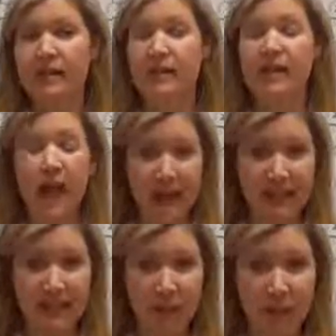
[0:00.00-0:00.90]
diet
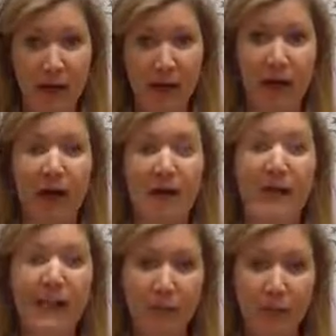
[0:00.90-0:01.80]
is superior, and
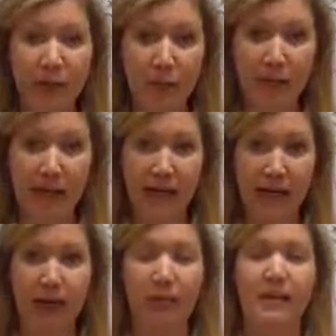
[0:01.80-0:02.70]
that's where that binder
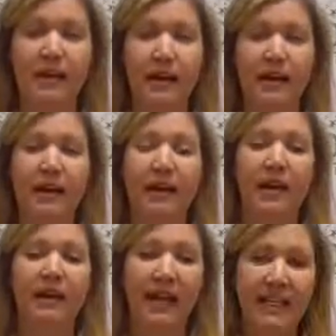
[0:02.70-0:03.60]
comes in.
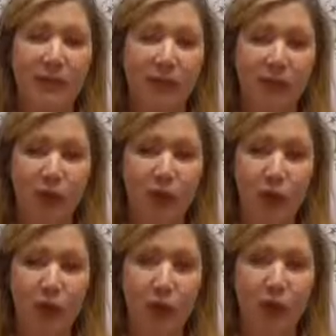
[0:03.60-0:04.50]
That's where the
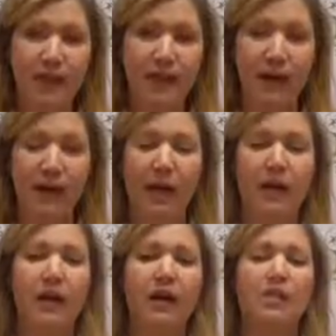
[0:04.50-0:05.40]
food logs come in,
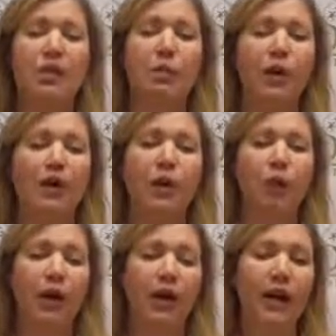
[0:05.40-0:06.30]
to really
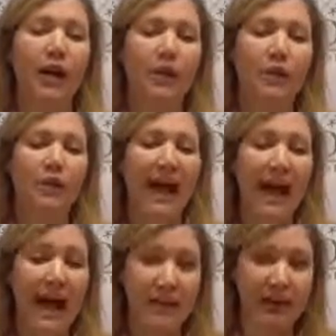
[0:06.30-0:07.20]
work on those
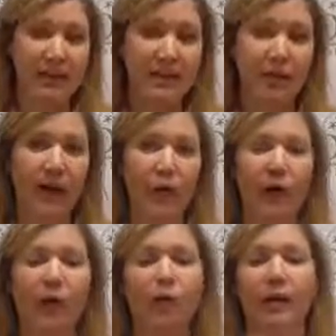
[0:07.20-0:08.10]
habits, so that
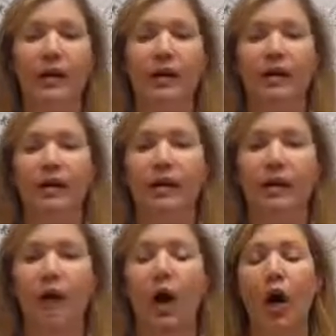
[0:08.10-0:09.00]
way we
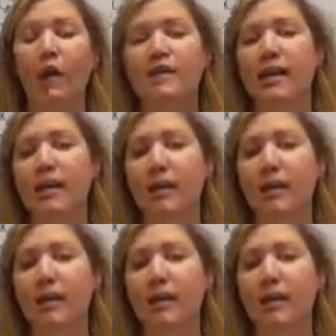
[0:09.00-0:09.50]
aren't